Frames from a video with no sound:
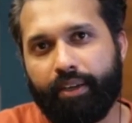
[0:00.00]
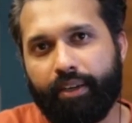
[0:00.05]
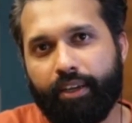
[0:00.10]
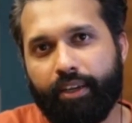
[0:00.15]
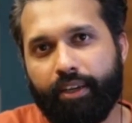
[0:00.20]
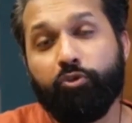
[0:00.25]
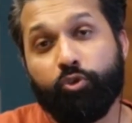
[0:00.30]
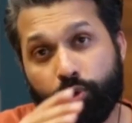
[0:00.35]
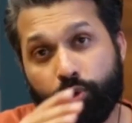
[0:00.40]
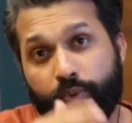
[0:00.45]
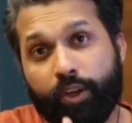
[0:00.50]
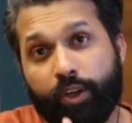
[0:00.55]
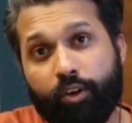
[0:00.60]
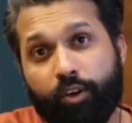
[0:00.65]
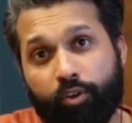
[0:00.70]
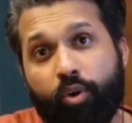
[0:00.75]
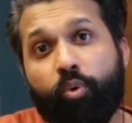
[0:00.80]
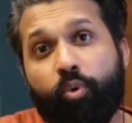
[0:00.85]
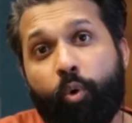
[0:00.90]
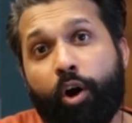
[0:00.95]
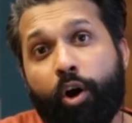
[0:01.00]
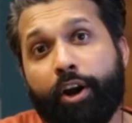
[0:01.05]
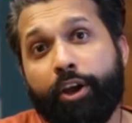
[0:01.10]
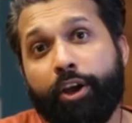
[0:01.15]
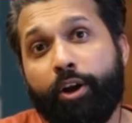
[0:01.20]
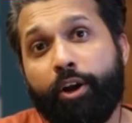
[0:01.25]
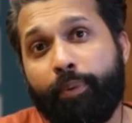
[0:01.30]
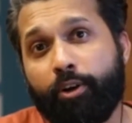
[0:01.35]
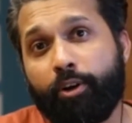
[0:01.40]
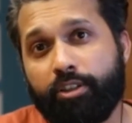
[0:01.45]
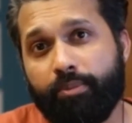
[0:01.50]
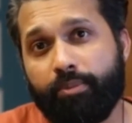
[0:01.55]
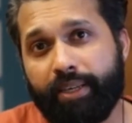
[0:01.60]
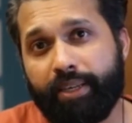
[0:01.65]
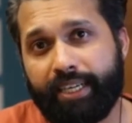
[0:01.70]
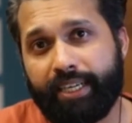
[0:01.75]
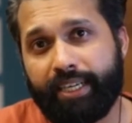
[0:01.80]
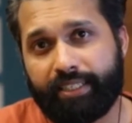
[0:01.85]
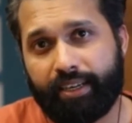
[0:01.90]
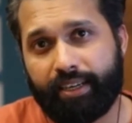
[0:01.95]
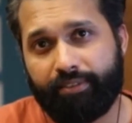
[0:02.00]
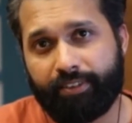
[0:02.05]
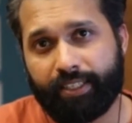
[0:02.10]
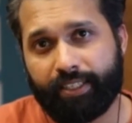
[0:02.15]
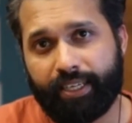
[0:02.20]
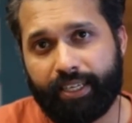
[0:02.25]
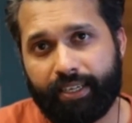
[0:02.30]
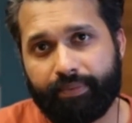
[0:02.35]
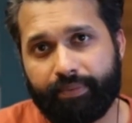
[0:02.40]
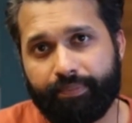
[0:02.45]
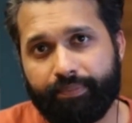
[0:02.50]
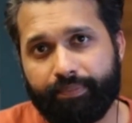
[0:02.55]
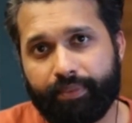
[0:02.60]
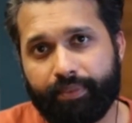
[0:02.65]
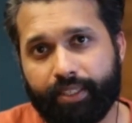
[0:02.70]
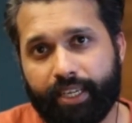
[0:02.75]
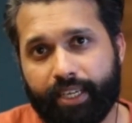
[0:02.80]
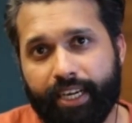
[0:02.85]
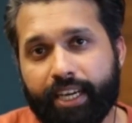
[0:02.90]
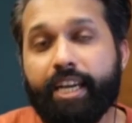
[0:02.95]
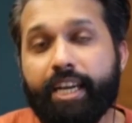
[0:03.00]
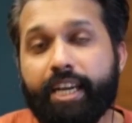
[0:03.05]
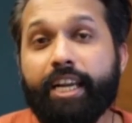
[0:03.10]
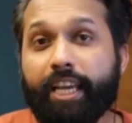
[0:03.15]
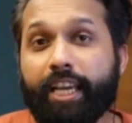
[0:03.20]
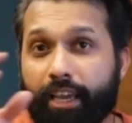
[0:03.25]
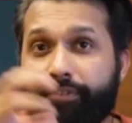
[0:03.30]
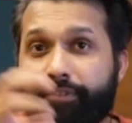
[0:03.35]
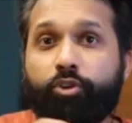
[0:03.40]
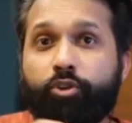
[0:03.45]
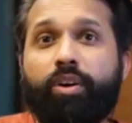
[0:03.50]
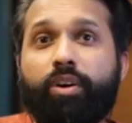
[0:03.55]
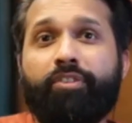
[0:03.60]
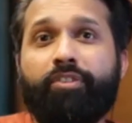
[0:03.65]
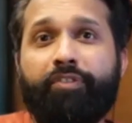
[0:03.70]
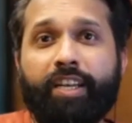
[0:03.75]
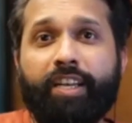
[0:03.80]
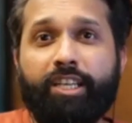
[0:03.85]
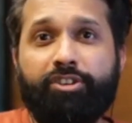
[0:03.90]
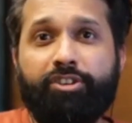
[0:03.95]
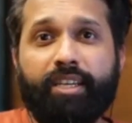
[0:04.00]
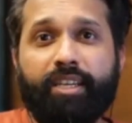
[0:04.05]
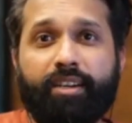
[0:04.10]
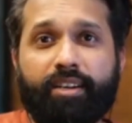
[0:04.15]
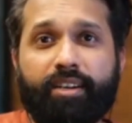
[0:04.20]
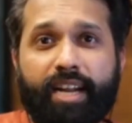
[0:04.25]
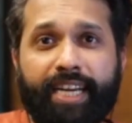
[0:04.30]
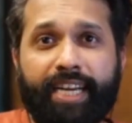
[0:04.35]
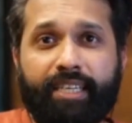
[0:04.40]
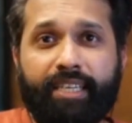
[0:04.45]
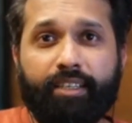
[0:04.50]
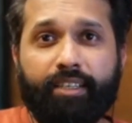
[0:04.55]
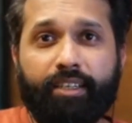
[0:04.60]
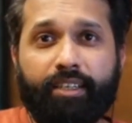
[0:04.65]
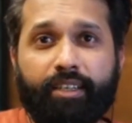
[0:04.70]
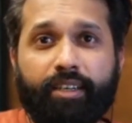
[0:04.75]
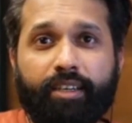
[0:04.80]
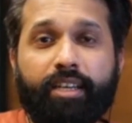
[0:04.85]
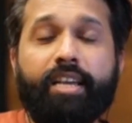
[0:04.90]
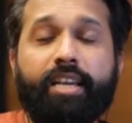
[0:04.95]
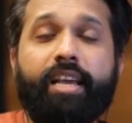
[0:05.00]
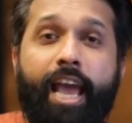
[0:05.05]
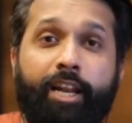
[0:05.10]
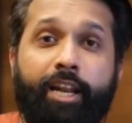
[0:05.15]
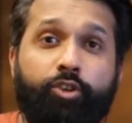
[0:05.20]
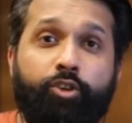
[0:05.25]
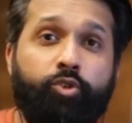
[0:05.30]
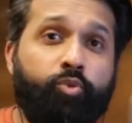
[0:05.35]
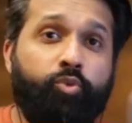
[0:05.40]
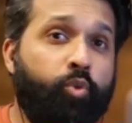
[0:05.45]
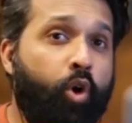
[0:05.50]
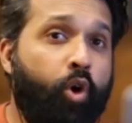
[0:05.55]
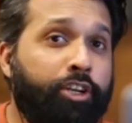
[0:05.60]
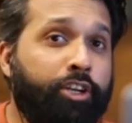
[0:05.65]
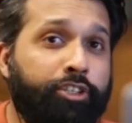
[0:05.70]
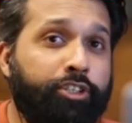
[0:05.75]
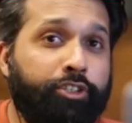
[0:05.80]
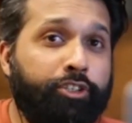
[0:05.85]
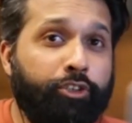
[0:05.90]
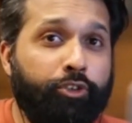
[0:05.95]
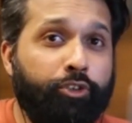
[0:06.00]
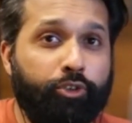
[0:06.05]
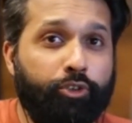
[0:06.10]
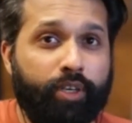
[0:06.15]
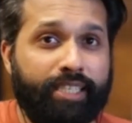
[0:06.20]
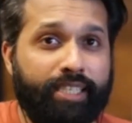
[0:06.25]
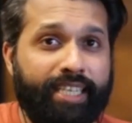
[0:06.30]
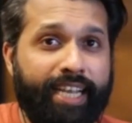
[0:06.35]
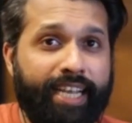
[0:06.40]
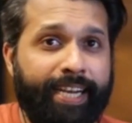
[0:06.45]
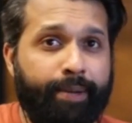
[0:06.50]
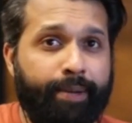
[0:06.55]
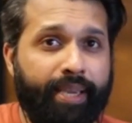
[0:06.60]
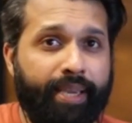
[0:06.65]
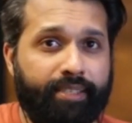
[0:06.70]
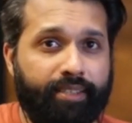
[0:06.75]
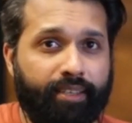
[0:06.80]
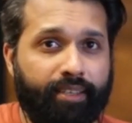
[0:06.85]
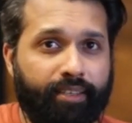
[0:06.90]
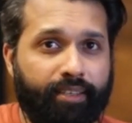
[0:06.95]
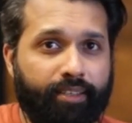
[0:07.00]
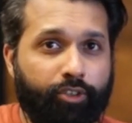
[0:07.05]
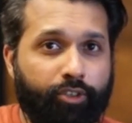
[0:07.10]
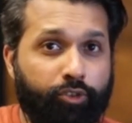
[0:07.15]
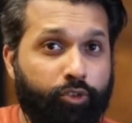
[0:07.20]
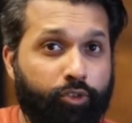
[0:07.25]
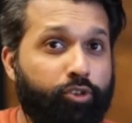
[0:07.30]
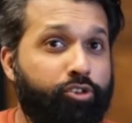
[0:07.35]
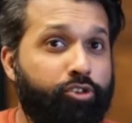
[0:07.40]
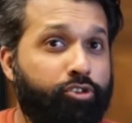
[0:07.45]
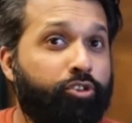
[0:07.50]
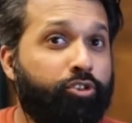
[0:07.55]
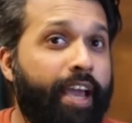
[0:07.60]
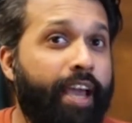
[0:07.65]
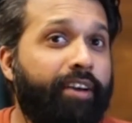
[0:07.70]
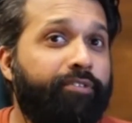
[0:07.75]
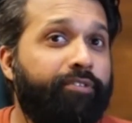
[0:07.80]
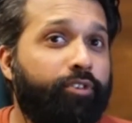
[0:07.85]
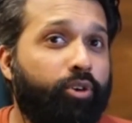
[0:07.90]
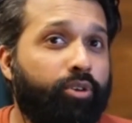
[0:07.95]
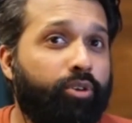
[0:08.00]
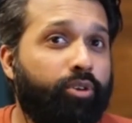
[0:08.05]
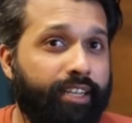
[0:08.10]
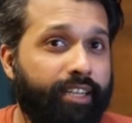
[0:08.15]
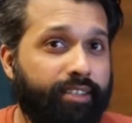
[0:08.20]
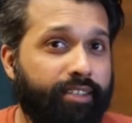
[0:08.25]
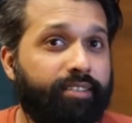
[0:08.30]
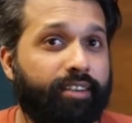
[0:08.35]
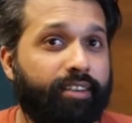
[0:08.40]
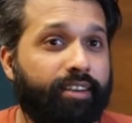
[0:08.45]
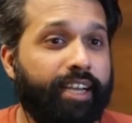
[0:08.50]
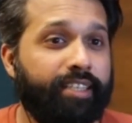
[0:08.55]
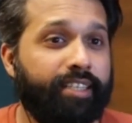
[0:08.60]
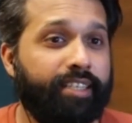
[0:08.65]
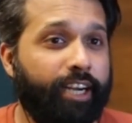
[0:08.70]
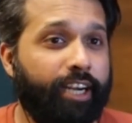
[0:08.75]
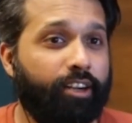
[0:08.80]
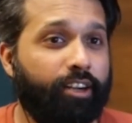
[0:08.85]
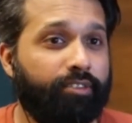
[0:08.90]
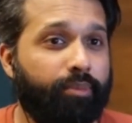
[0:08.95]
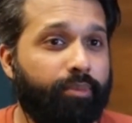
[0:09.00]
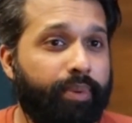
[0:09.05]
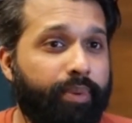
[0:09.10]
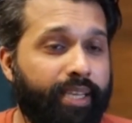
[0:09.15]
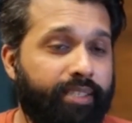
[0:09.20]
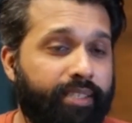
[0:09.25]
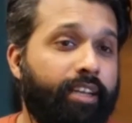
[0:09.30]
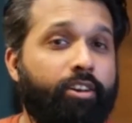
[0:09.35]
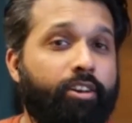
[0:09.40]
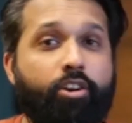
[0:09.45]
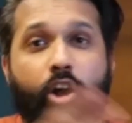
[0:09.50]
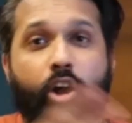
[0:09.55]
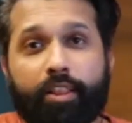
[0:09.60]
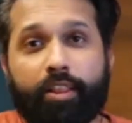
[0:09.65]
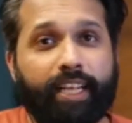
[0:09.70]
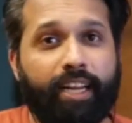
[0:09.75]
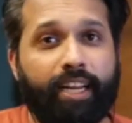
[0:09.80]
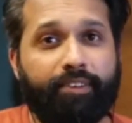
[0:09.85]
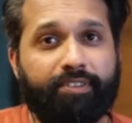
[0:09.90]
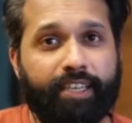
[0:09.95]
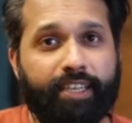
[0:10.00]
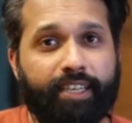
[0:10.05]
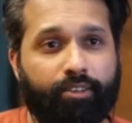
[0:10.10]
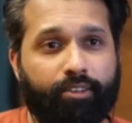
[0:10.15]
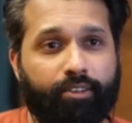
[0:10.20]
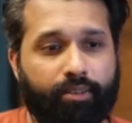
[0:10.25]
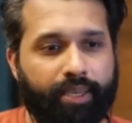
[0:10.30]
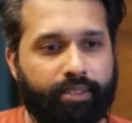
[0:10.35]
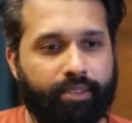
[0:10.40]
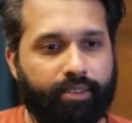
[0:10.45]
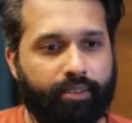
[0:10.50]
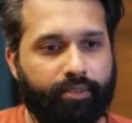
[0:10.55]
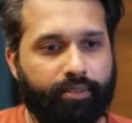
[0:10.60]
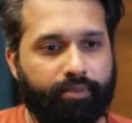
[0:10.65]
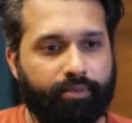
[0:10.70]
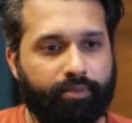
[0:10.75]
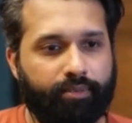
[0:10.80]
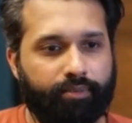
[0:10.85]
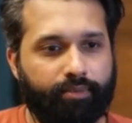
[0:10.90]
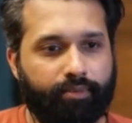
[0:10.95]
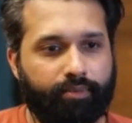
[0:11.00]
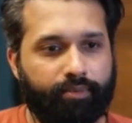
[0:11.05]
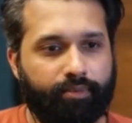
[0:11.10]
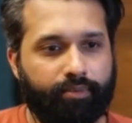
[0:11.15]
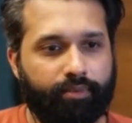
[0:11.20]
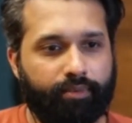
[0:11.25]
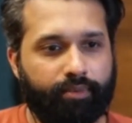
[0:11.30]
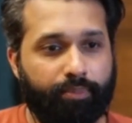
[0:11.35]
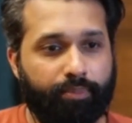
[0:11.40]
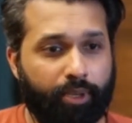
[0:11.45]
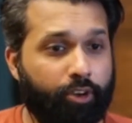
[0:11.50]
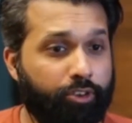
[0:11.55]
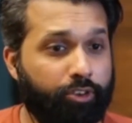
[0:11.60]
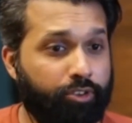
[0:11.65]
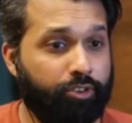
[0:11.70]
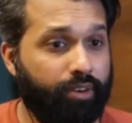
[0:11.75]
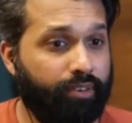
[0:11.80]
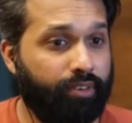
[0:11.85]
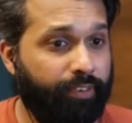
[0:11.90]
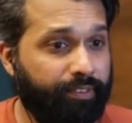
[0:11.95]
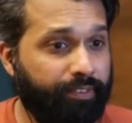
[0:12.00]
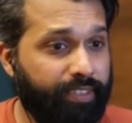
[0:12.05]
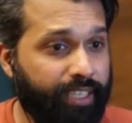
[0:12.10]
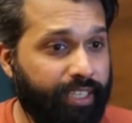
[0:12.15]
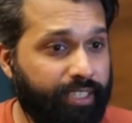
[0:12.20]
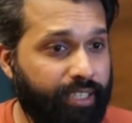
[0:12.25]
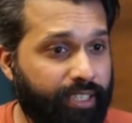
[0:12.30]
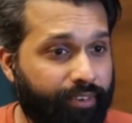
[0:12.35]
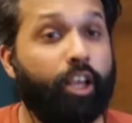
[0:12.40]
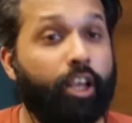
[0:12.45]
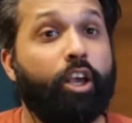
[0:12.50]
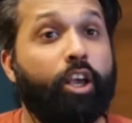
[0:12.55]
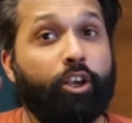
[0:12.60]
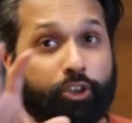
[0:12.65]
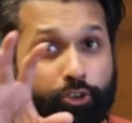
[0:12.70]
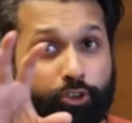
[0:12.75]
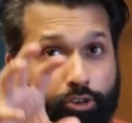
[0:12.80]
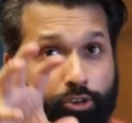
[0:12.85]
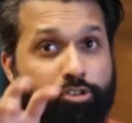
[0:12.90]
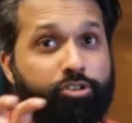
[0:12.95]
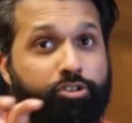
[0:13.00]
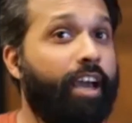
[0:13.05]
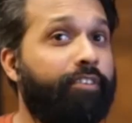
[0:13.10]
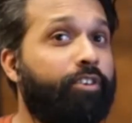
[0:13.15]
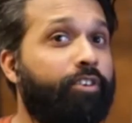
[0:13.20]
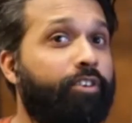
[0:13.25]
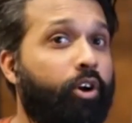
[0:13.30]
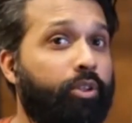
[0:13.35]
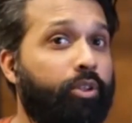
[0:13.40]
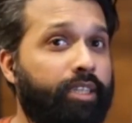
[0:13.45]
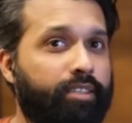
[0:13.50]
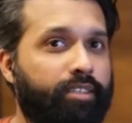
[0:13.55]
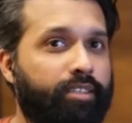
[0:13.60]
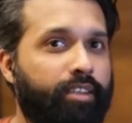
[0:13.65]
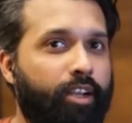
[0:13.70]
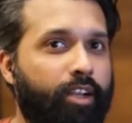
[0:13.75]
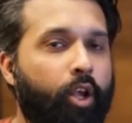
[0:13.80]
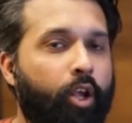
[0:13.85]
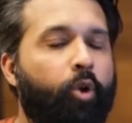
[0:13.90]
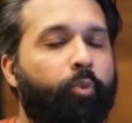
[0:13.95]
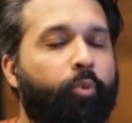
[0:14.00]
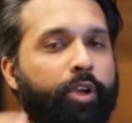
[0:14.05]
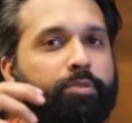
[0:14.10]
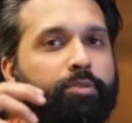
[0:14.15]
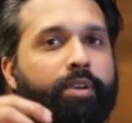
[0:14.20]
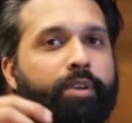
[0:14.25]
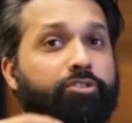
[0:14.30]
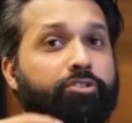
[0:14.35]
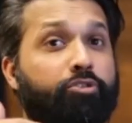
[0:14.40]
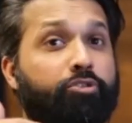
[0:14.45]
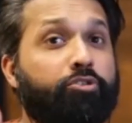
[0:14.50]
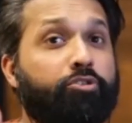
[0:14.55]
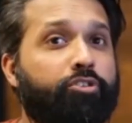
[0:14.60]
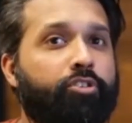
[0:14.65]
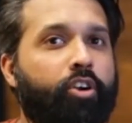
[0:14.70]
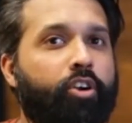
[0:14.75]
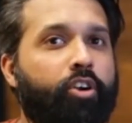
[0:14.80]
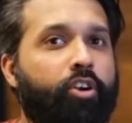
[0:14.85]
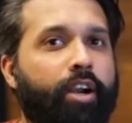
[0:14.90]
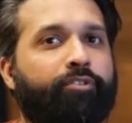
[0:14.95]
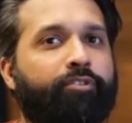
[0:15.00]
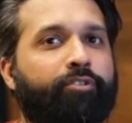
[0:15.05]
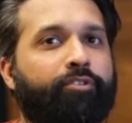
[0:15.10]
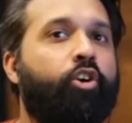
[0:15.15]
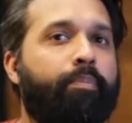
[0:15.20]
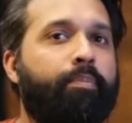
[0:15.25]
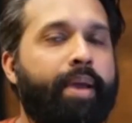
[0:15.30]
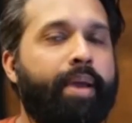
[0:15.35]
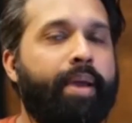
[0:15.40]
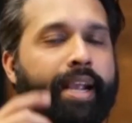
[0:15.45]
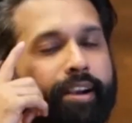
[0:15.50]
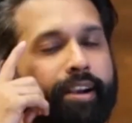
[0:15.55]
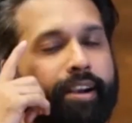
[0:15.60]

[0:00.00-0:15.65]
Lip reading: You will know what are your possibilities after that, right? If you were finishing a right turn and you want to do a side basic, you should have known that it's the right side of the basic and not the left side of the basic, because you have a 5, 6, 7. You should have known this, which means you should not have gone back and